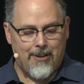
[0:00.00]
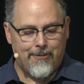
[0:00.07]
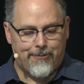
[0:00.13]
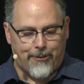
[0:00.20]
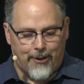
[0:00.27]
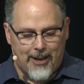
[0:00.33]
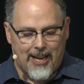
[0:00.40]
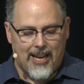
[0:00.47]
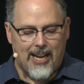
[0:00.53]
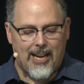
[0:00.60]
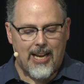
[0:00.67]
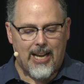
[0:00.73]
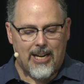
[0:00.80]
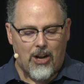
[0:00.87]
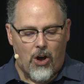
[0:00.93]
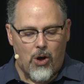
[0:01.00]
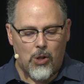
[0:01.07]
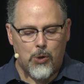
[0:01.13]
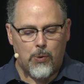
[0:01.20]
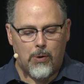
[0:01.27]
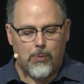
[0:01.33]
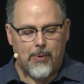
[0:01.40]
For he and all
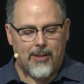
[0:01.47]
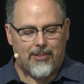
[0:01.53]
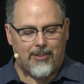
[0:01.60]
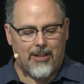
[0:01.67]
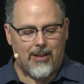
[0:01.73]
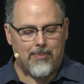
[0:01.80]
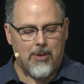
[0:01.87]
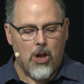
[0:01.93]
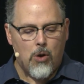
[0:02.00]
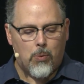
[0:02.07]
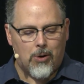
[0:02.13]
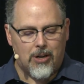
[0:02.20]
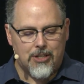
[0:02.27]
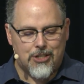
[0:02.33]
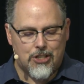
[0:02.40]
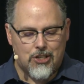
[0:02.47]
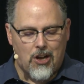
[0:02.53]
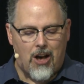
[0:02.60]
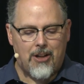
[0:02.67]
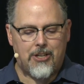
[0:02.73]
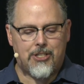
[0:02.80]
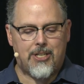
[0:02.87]
who were with him were
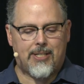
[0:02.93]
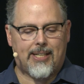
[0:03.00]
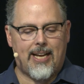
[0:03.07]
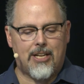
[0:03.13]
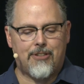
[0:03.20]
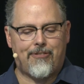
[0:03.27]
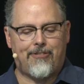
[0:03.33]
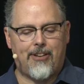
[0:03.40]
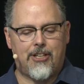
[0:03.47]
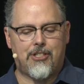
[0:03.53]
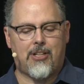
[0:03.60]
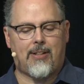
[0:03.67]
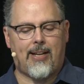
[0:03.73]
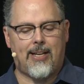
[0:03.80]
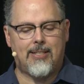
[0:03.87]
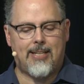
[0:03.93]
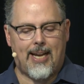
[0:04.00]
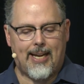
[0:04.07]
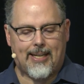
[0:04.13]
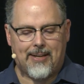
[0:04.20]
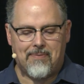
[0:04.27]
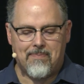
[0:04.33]
astonished at the catch of fish that they had
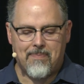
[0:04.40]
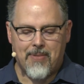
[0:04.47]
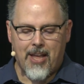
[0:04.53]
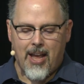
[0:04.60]
taken.